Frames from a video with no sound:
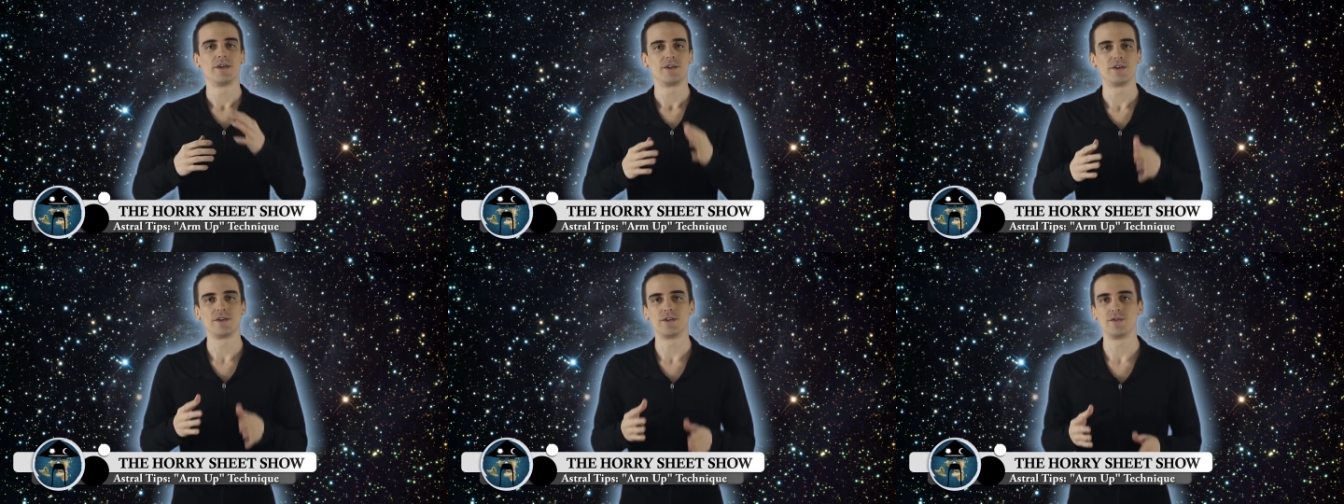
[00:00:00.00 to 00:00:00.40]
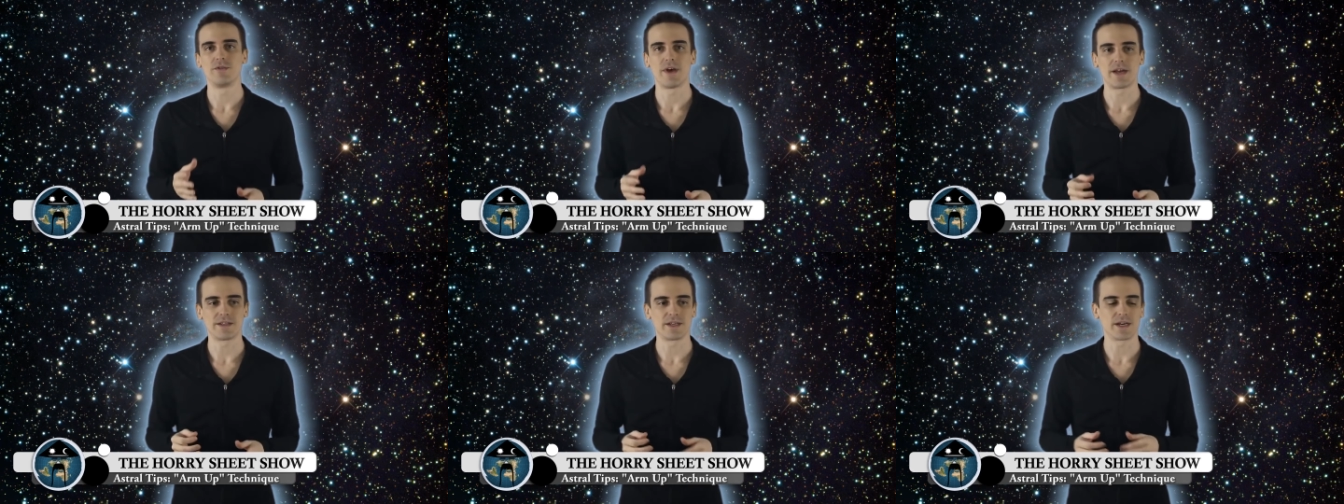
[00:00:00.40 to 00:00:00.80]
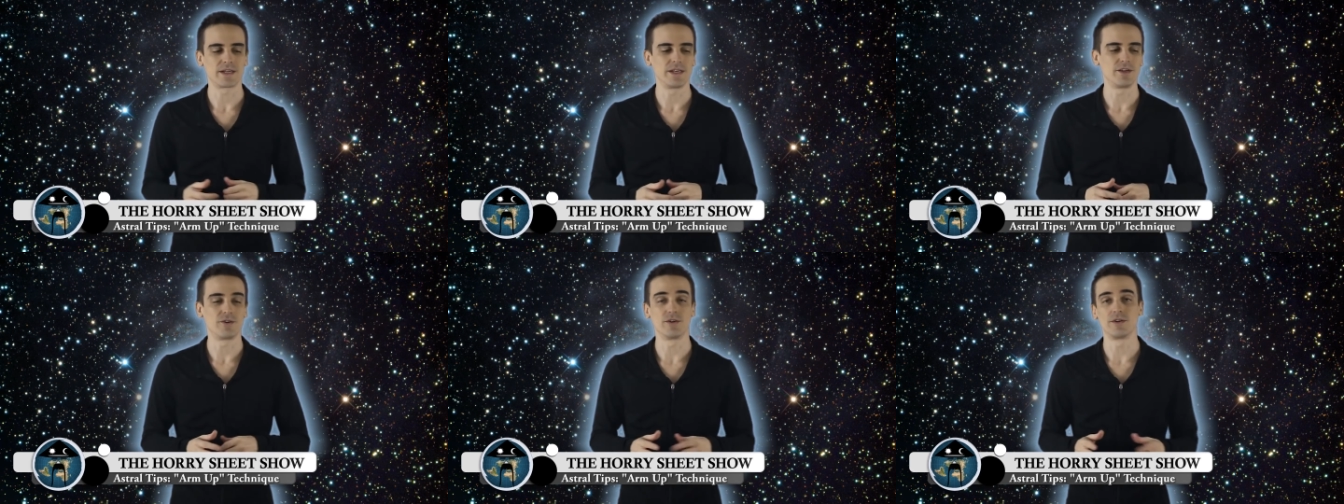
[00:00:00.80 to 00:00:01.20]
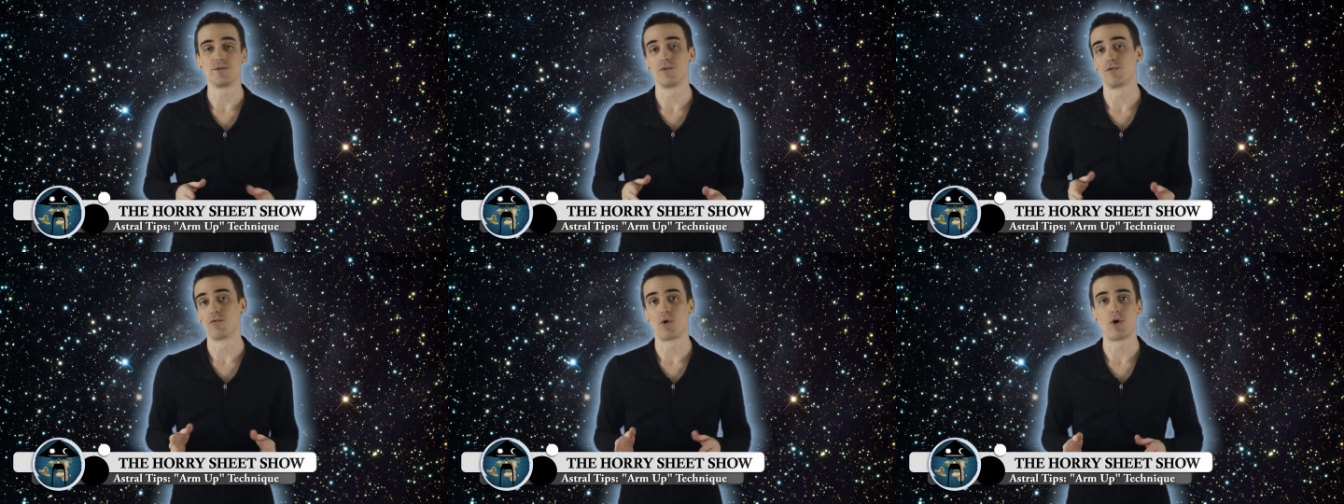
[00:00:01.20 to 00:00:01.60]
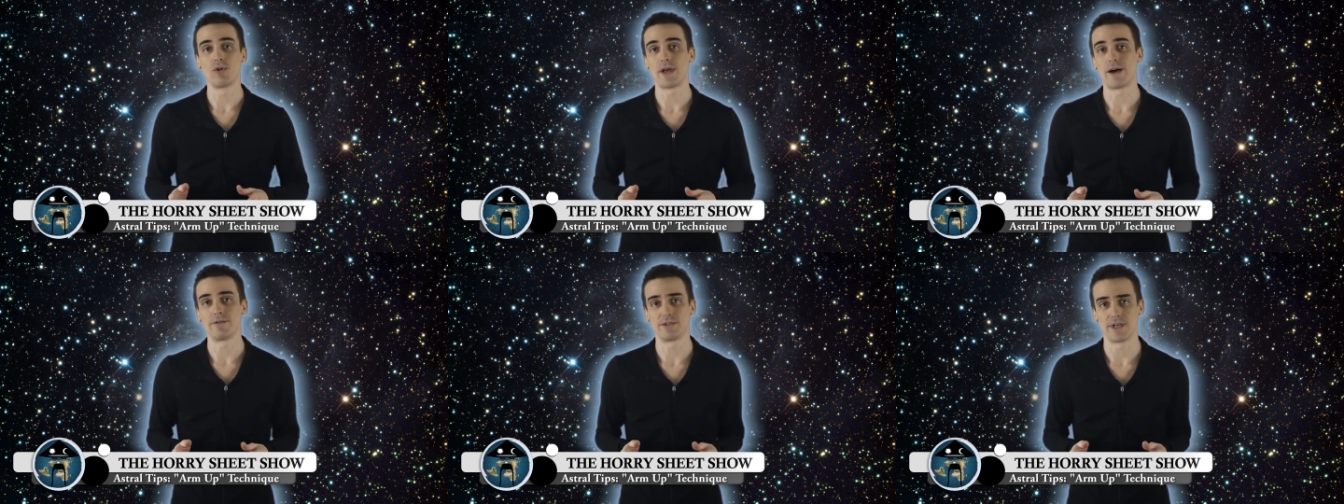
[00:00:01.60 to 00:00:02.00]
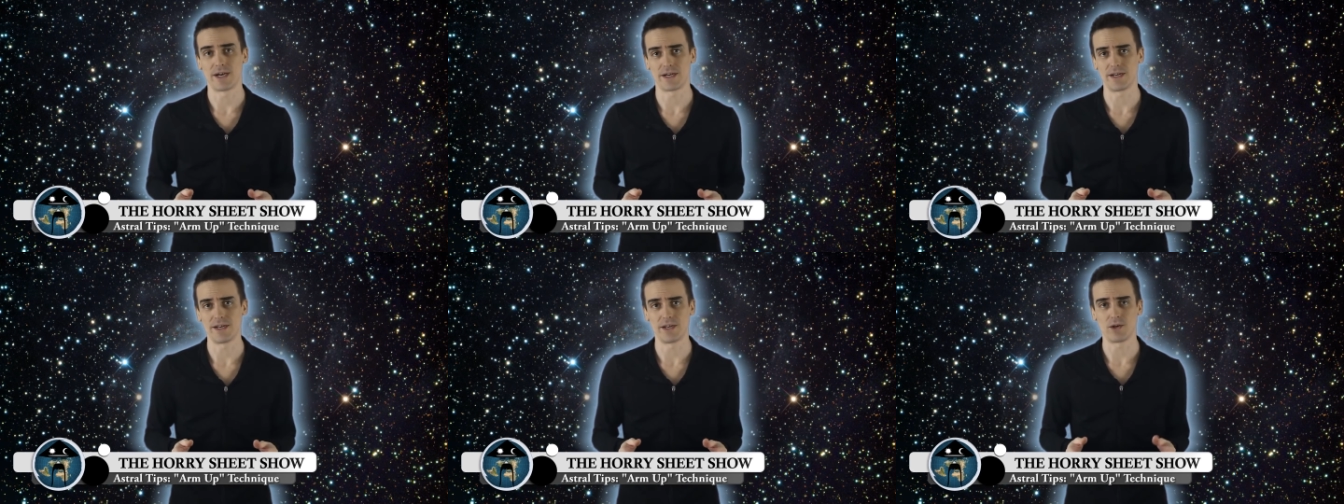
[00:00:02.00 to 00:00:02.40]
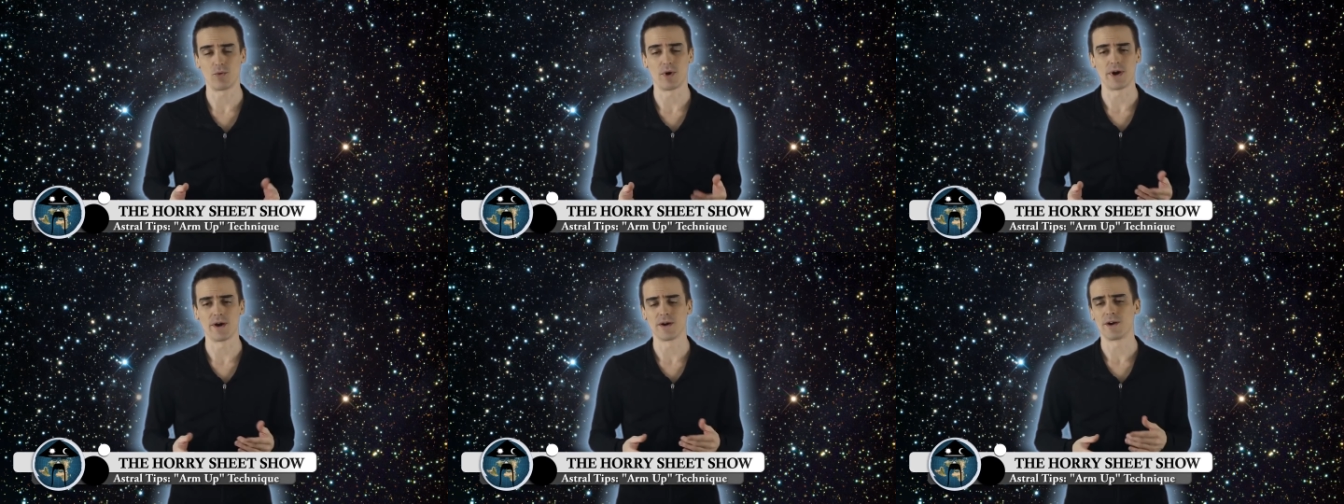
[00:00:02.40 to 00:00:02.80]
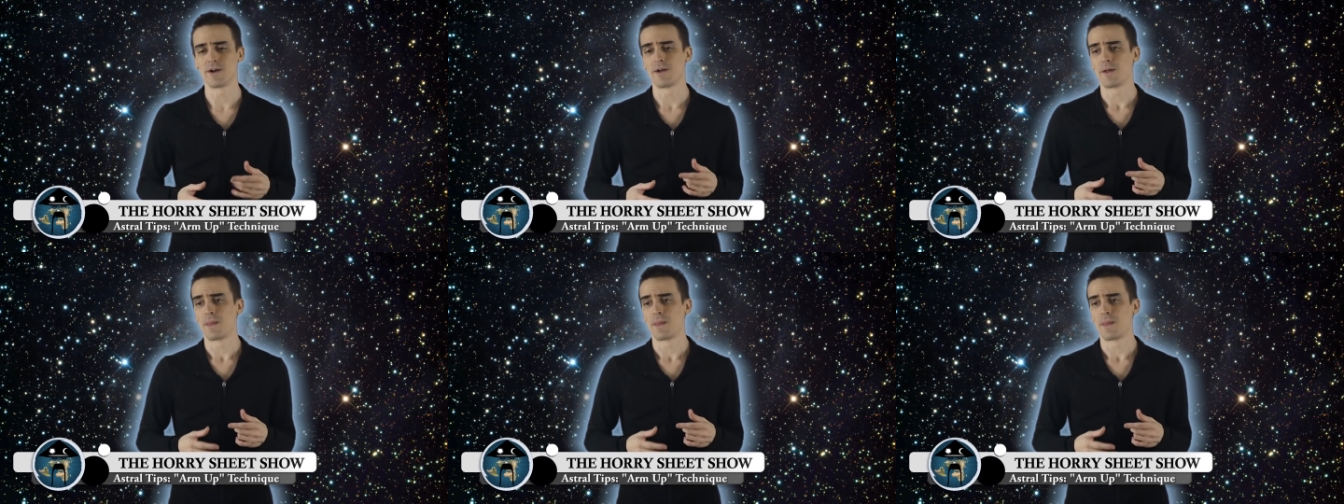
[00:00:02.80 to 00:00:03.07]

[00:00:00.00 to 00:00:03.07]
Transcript: You could do that technique. You could do the rollout technique, where